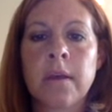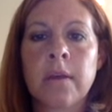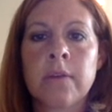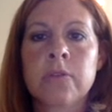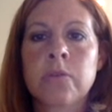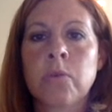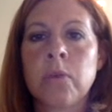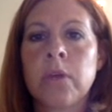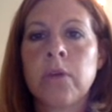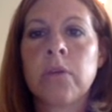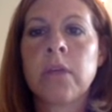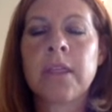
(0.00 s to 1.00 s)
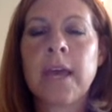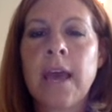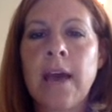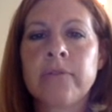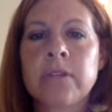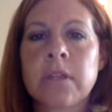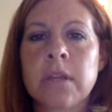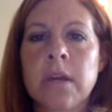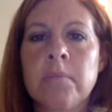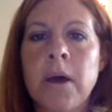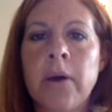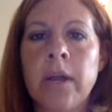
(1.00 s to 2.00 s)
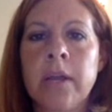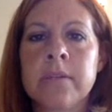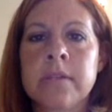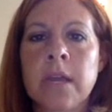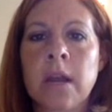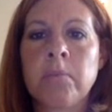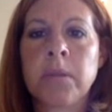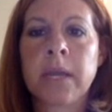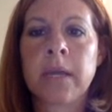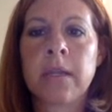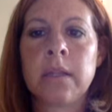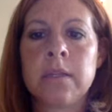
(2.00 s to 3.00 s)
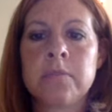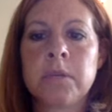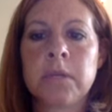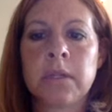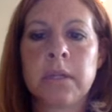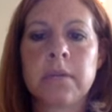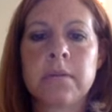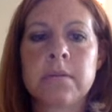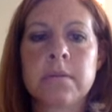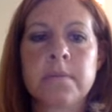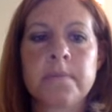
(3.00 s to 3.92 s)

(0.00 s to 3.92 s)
So what do you think they have to think about as they are planning these buildings?